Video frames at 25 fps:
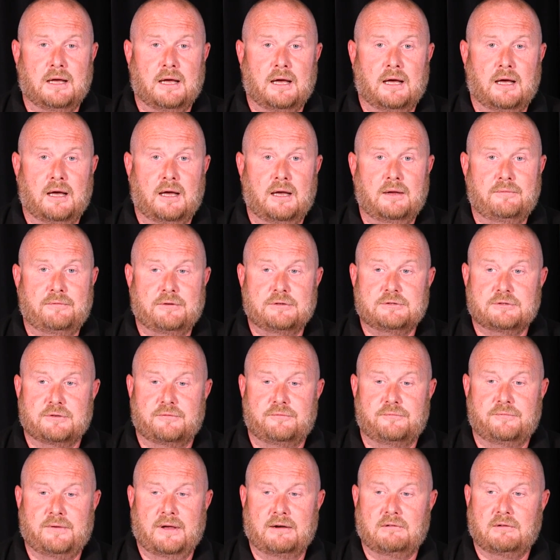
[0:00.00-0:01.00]
if it's a
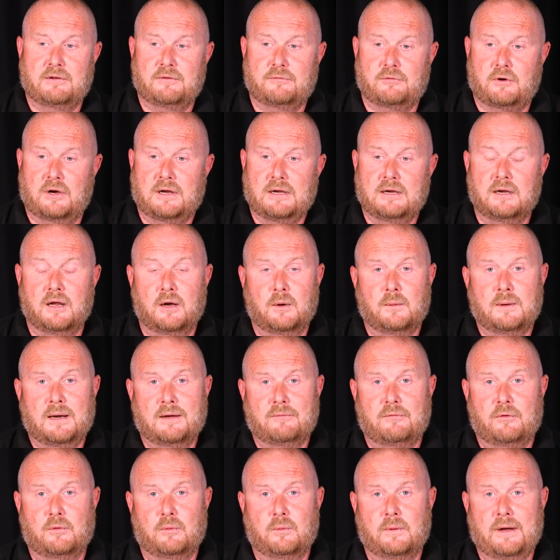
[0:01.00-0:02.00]
very, very low
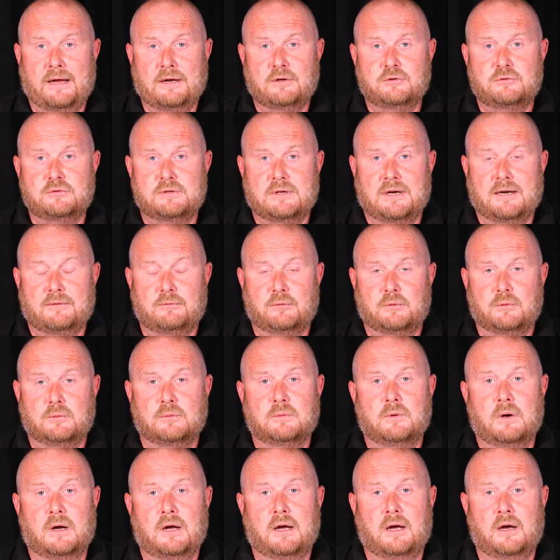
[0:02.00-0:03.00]
level, entry
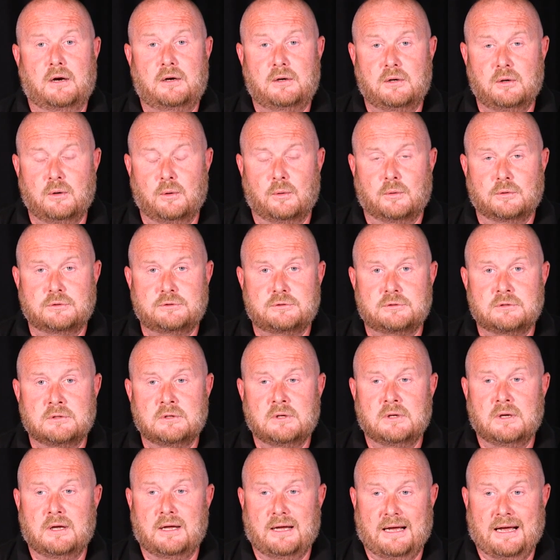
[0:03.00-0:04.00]
level course,
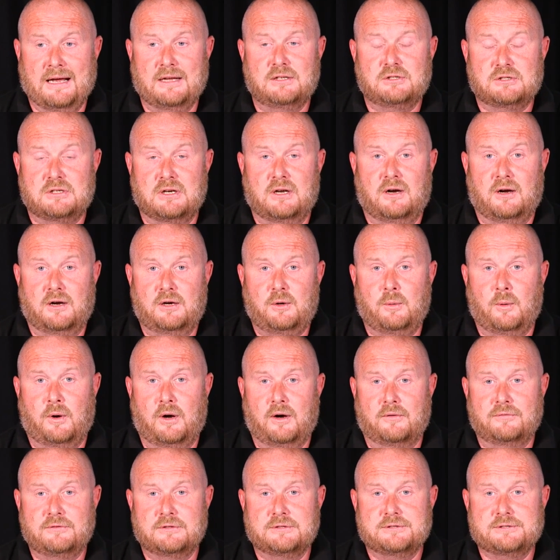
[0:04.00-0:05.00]
actually I quite
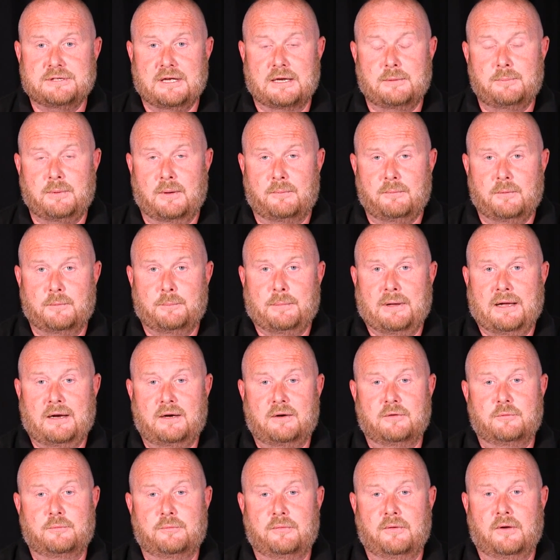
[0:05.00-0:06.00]
often tape up the back
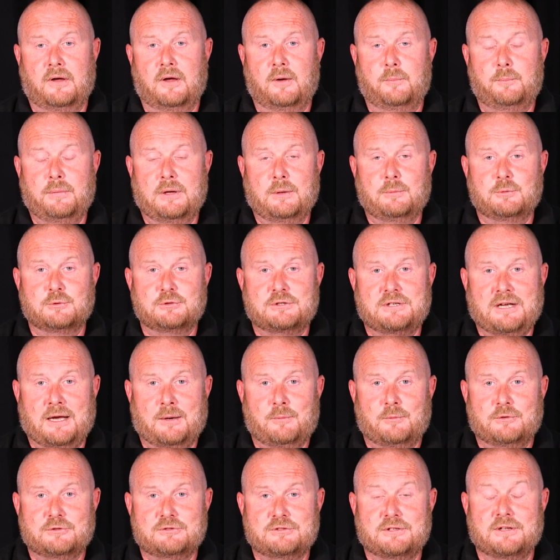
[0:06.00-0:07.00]
of people's
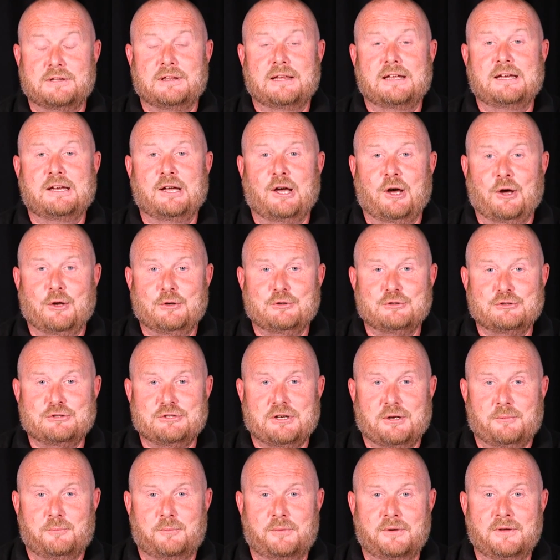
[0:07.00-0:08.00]
cameras so they can't
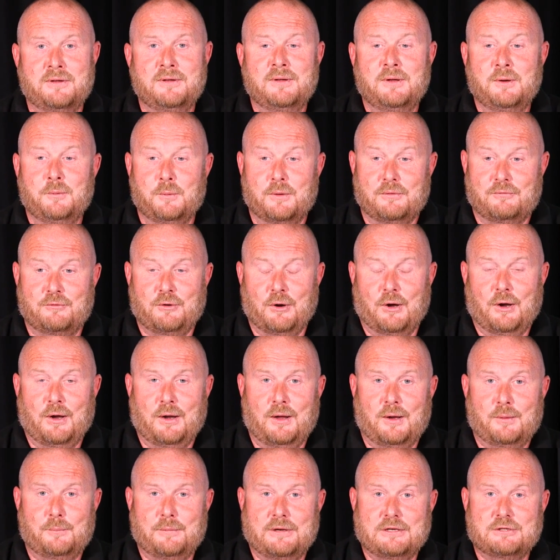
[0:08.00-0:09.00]
chip. We've got a
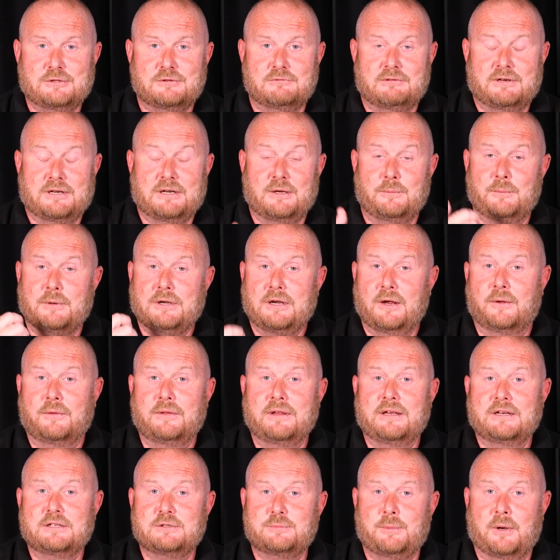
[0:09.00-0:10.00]
light meter reading, we know the
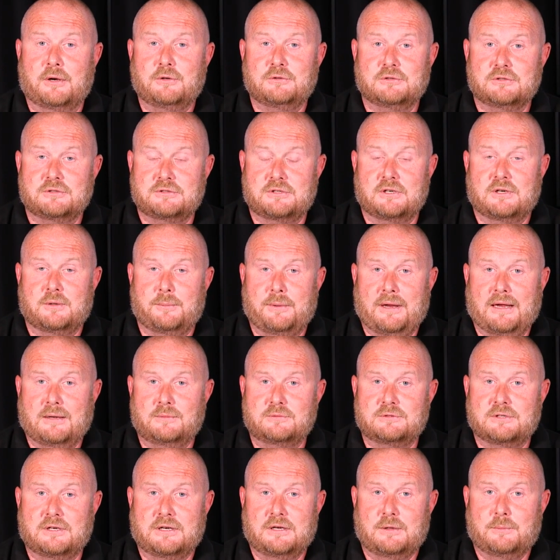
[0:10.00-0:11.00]
exposure is going to be
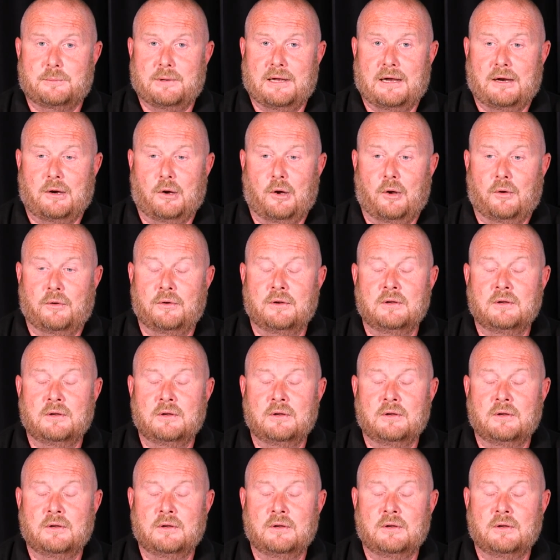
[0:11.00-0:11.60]
absolutely bang on,